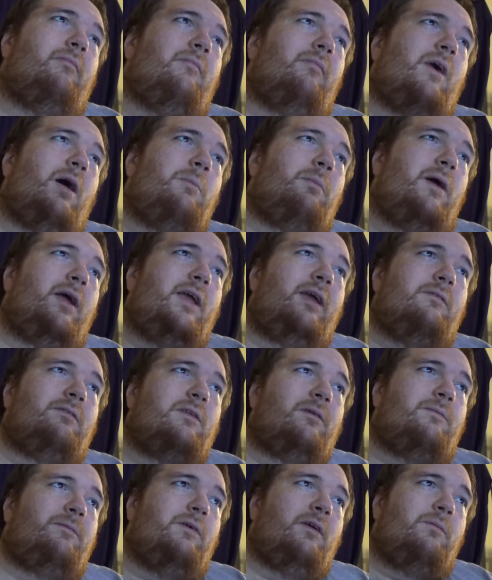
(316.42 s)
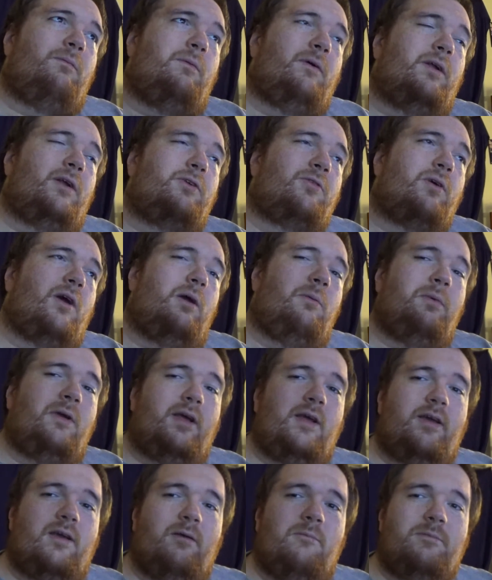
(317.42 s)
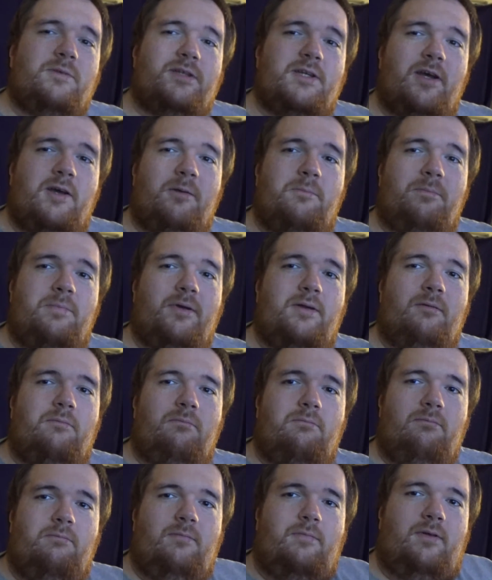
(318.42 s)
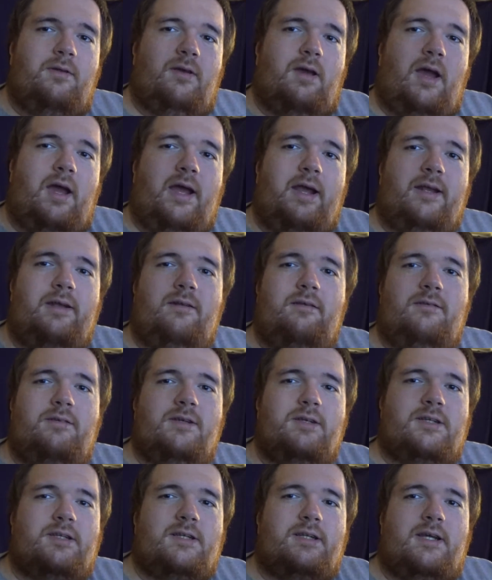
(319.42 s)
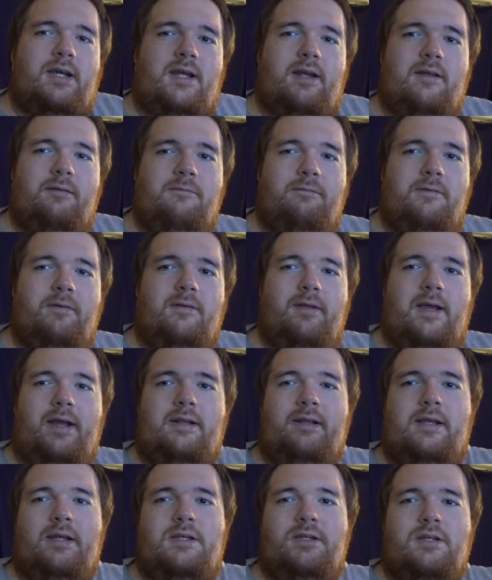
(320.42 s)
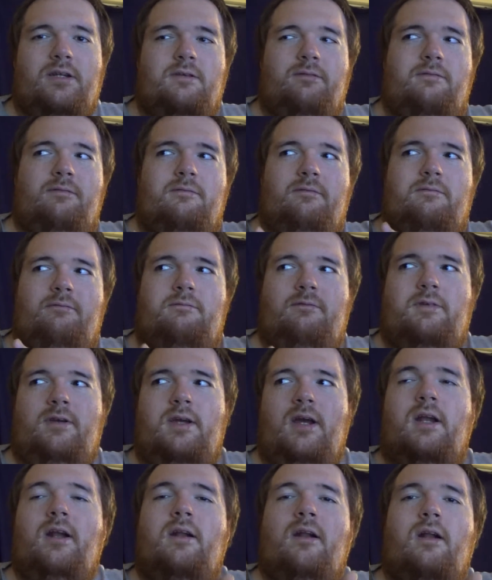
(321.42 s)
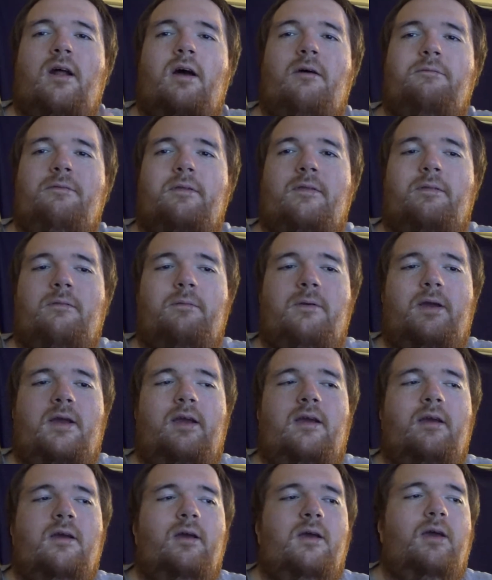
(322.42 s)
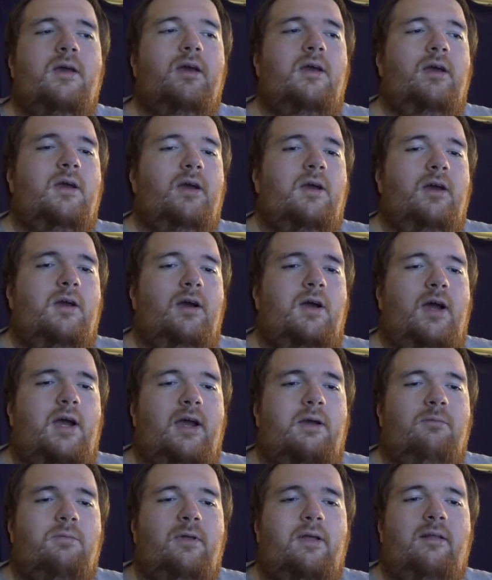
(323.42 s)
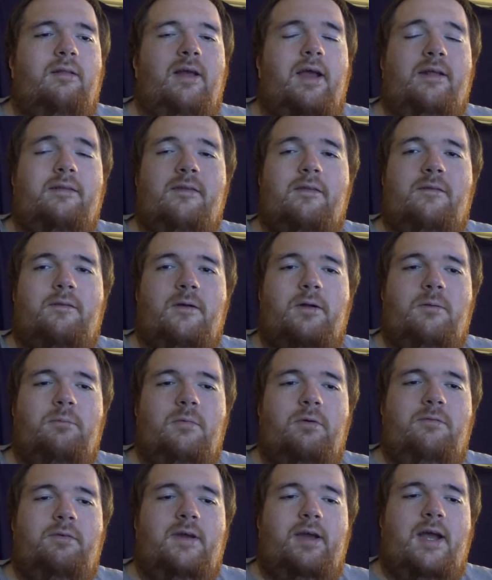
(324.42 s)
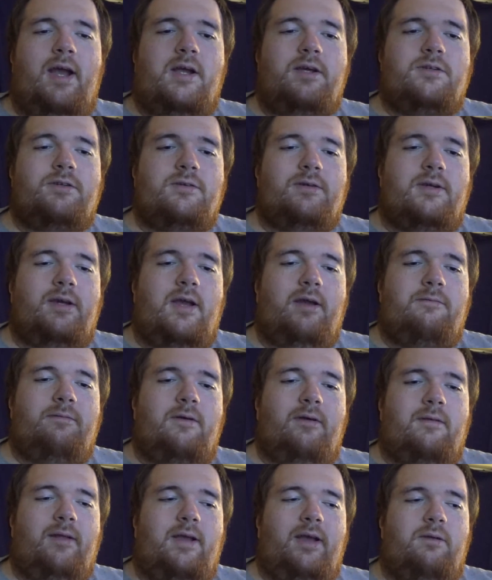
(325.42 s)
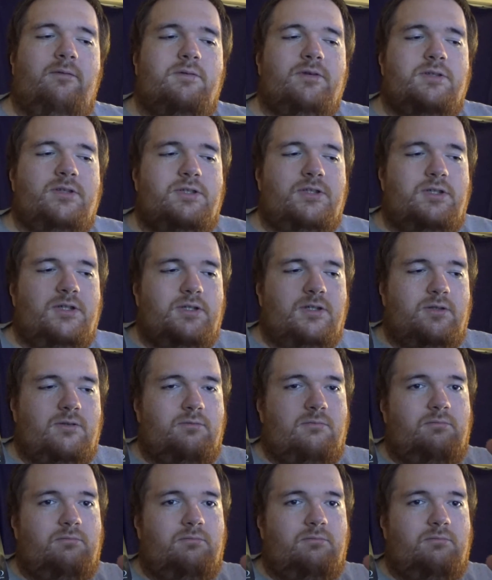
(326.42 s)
I might give the fifth one a try when it comes out, but I just kind of feel like they should have cut it off at three. I really liked the third movie, actually. I felt like it was just